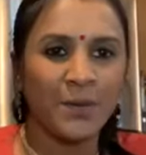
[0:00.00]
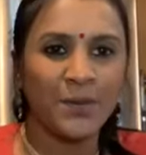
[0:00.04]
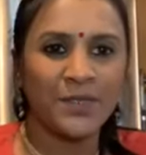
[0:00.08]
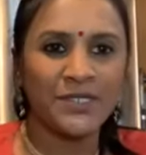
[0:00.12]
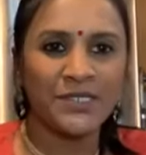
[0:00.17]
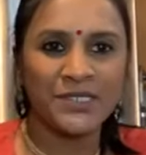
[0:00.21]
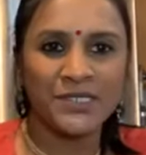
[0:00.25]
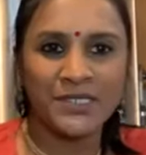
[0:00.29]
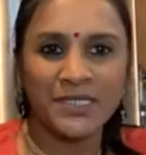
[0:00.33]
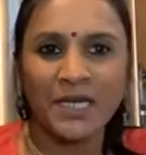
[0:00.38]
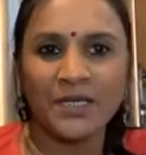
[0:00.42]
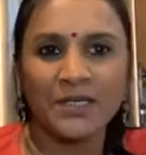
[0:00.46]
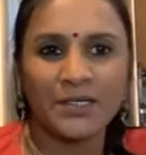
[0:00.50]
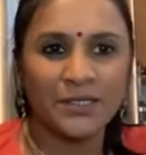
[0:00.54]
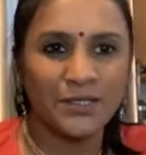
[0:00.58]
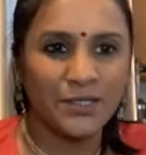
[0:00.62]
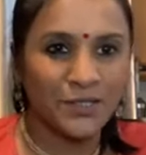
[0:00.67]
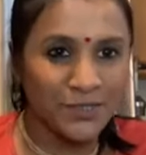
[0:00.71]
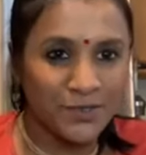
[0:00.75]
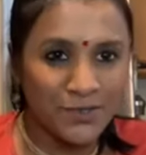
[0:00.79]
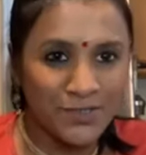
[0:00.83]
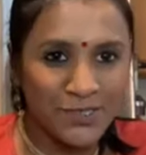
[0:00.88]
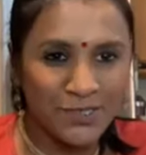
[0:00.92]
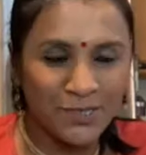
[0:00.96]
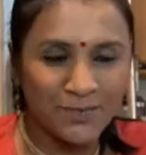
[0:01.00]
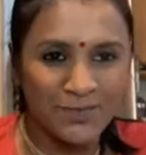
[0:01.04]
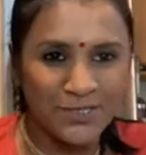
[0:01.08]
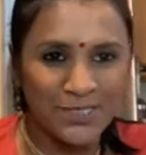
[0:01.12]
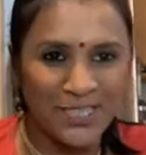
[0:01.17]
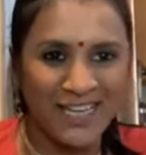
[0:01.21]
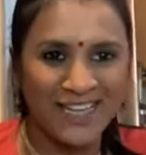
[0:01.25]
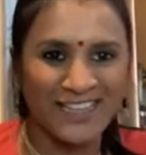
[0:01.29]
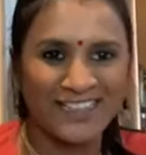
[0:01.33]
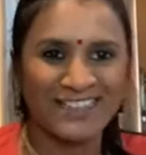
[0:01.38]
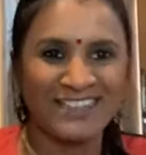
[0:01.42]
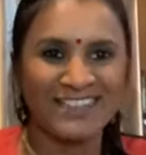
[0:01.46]
We just started a YouTube
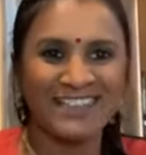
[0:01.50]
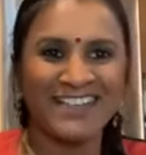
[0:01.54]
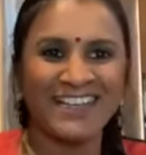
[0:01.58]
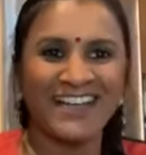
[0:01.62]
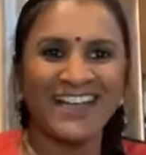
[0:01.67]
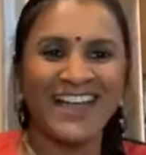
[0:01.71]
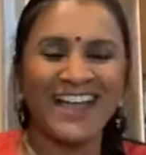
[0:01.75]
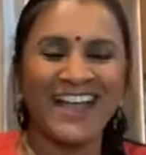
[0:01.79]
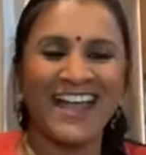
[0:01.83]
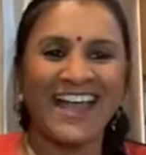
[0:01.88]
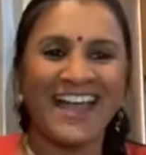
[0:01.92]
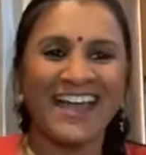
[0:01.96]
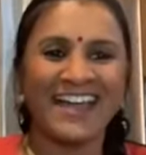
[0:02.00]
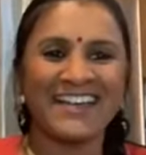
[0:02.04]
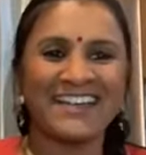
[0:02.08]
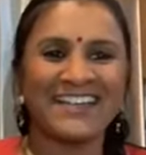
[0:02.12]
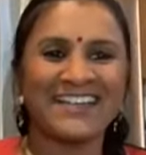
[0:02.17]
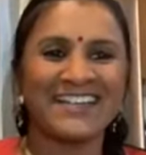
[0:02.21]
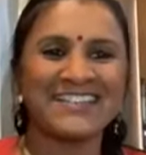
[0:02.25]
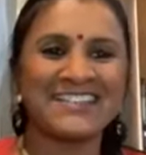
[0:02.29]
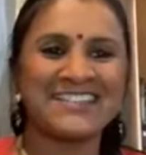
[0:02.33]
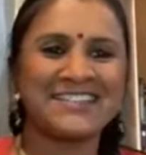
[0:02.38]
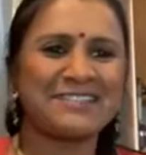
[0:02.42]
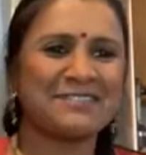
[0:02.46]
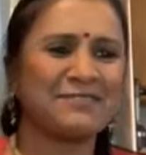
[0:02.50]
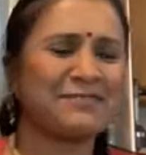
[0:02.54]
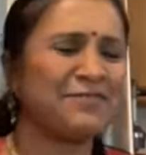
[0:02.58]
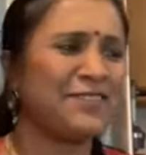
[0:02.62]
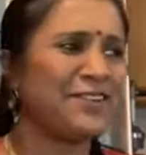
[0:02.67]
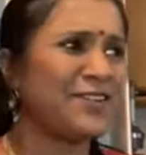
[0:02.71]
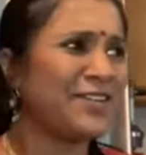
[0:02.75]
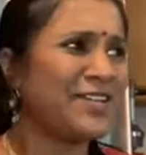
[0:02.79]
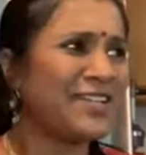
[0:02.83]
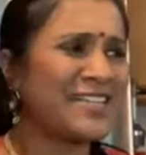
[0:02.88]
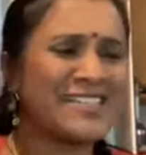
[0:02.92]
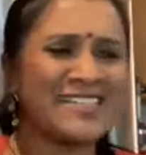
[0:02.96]
channel and it's
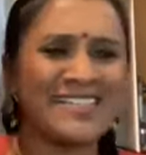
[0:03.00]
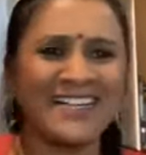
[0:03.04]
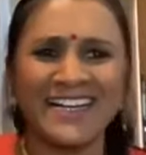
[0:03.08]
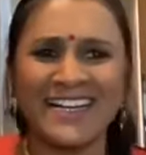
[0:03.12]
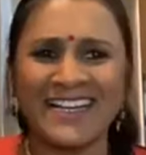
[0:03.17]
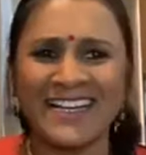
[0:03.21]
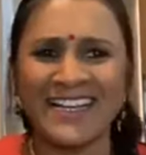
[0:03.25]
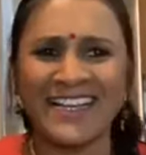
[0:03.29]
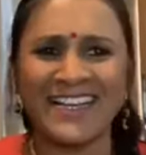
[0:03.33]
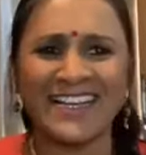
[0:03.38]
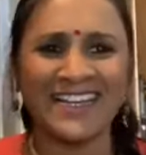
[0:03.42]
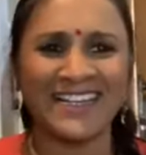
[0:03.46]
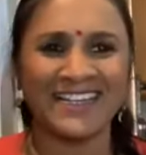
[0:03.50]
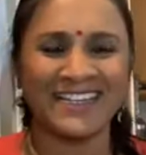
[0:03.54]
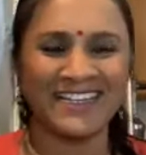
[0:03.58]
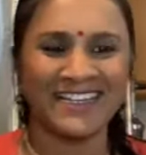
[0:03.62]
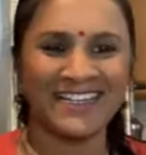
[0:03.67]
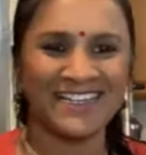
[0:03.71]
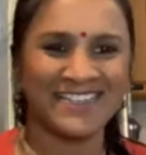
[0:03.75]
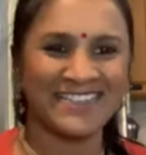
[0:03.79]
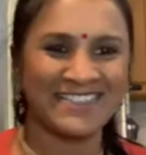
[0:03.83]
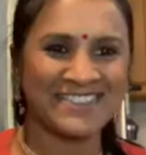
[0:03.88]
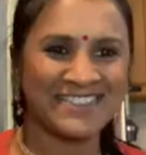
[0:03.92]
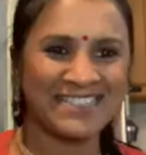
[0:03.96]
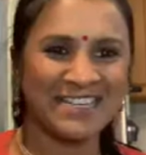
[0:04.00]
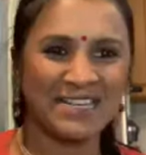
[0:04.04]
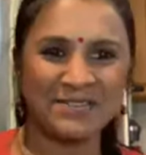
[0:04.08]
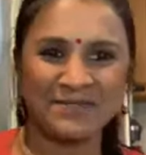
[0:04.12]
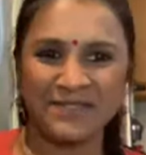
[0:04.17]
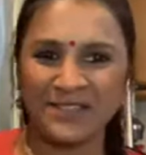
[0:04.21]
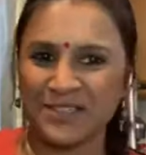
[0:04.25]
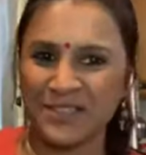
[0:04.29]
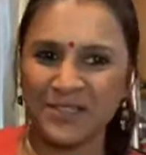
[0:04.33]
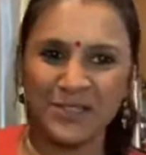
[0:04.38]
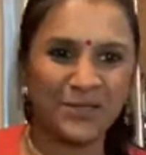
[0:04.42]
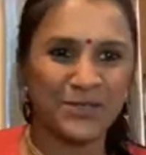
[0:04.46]
very exciting, and it's kind
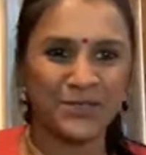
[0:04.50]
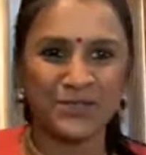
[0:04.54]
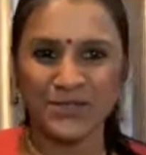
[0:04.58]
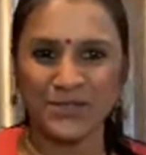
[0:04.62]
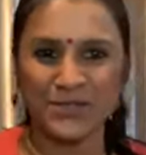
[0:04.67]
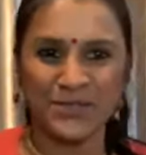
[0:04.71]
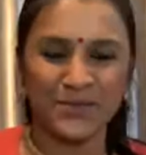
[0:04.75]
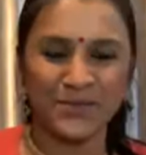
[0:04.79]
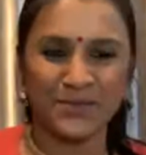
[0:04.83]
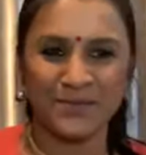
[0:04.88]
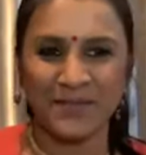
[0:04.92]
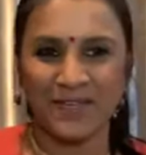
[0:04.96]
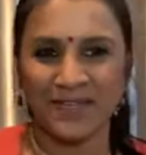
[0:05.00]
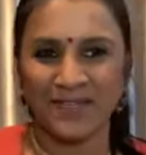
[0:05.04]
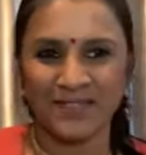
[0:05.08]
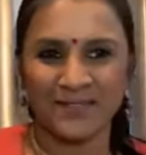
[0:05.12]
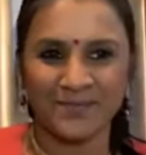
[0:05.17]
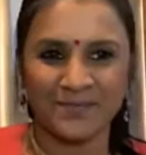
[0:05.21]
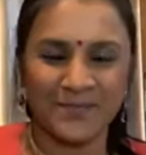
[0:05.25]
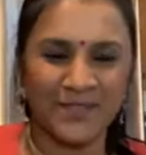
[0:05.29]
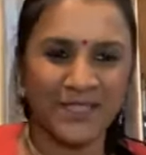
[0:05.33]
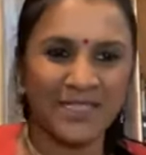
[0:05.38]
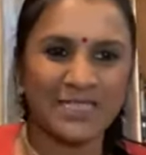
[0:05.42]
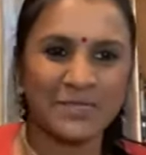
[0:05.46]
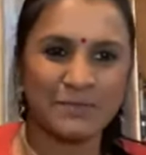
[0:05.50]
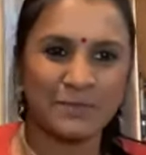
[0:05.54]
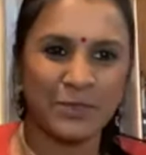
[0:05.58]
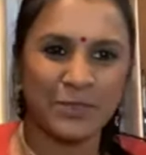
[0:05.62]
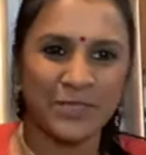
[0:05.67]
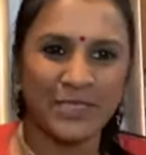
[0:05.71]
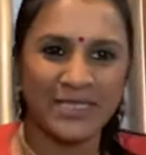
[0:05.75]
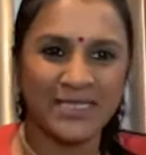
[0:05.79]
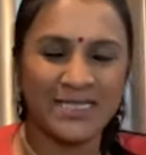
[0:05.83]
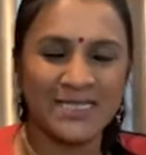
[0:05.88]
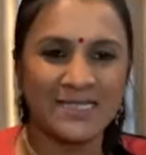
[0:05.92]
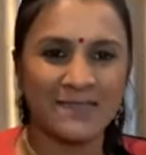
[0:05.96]
of like a whole new
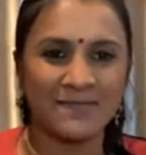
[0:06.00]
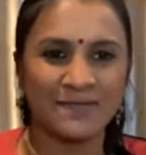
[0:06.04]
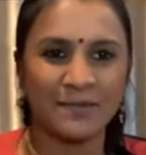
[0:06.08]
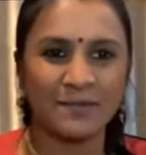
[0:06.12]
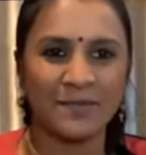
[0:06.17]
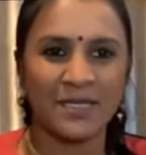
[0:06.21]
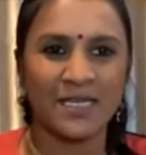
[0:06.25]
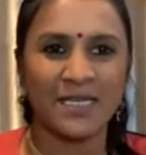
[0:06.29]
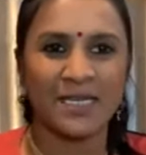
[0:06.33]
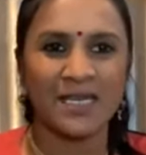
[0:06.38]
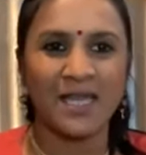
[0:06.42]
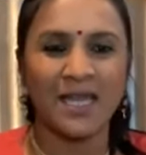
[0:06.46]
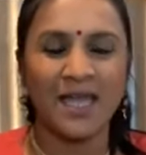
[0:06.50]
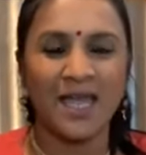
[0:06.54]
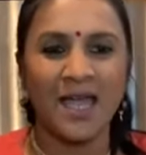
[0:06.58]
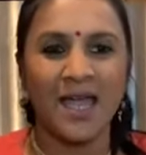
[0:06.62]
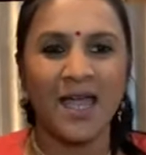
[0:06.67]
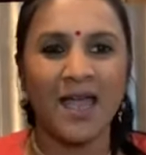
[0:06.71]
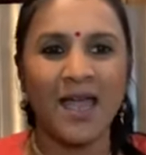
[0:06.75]
experience for me.